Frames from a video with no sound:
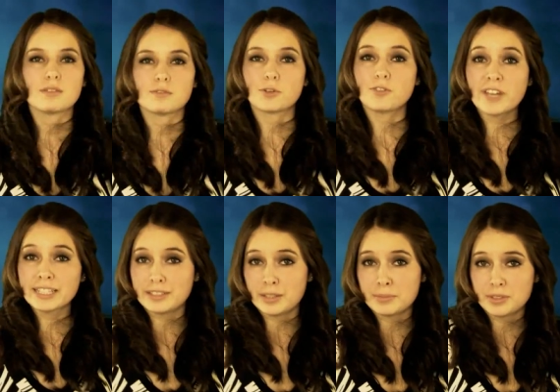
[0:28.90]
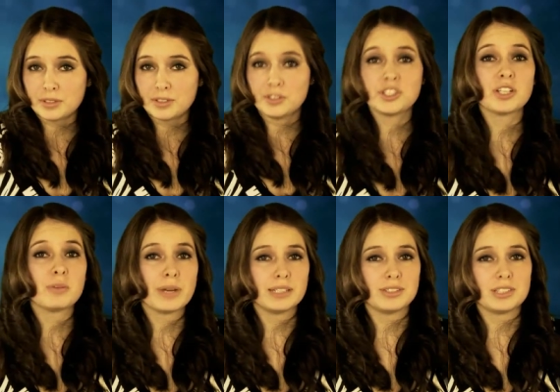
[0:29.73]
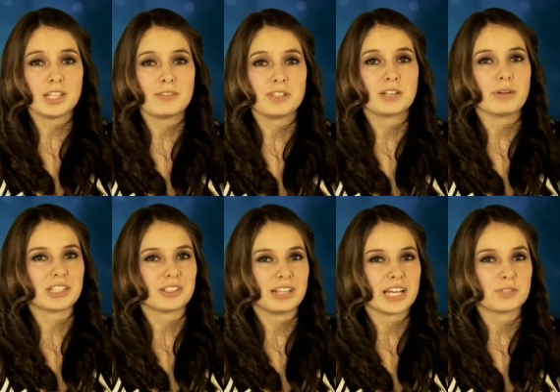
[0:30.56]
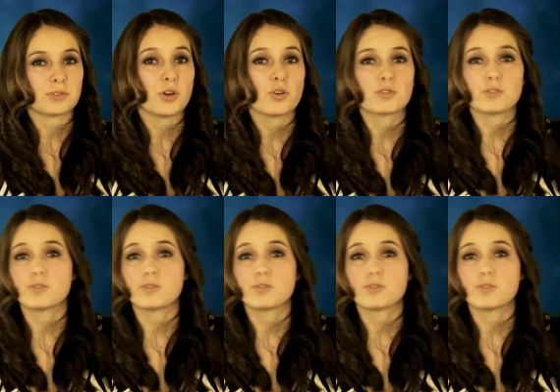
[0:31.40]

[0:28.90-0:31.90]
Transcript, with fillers: For victims, you shouldn't wait to see if the erection lasts for over